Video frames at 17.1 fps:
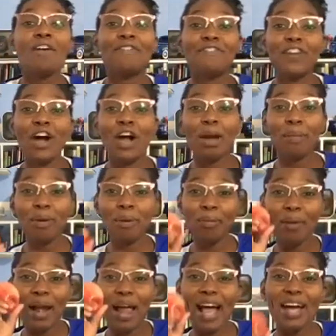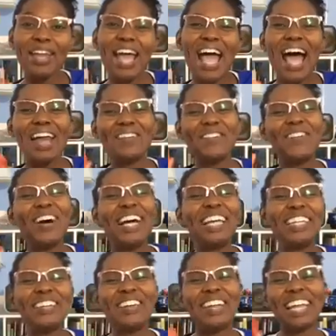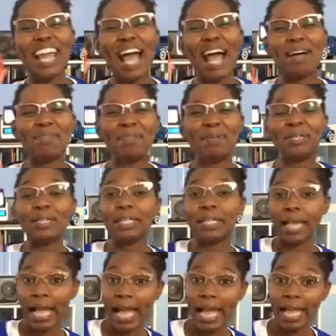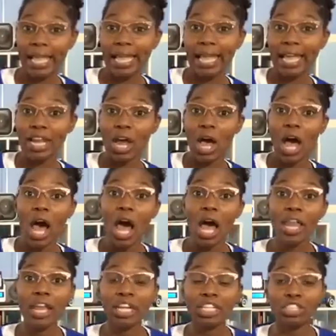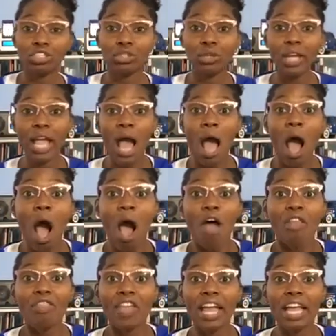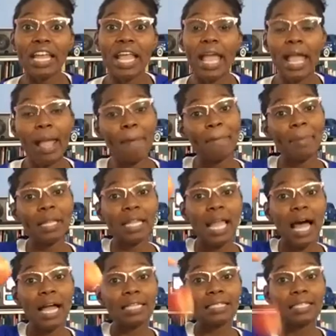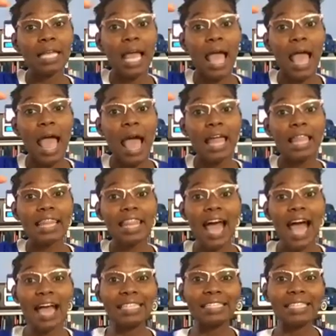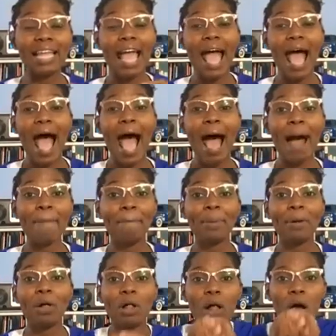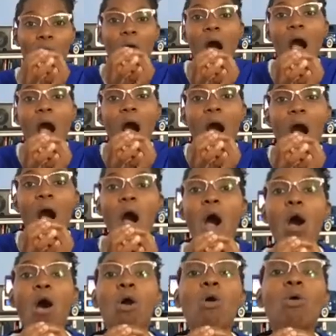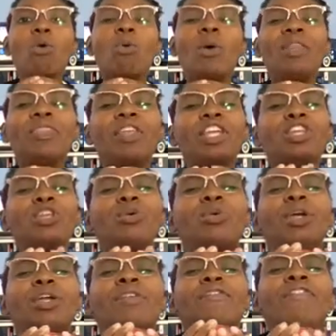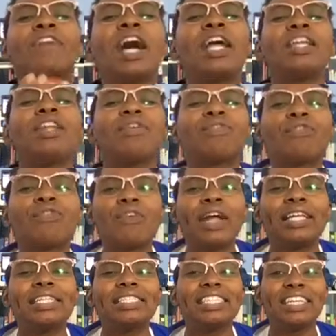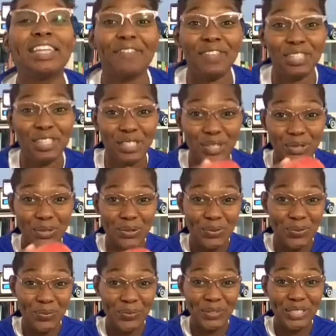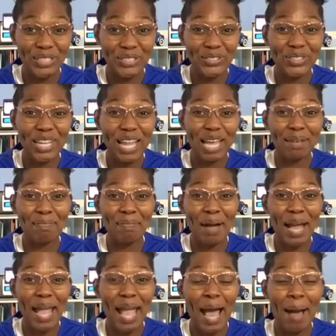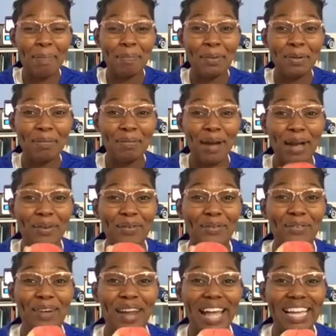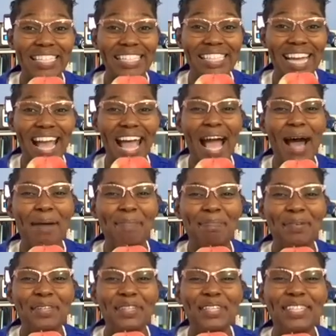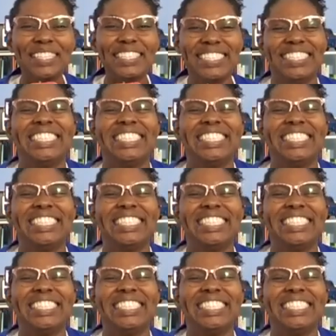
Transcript: Farmer Brown had 1 green apple hanging on a tree. Then he plucked that apple. Oh, and then you can find a friend to give it to. Would you like my apple, my red apple?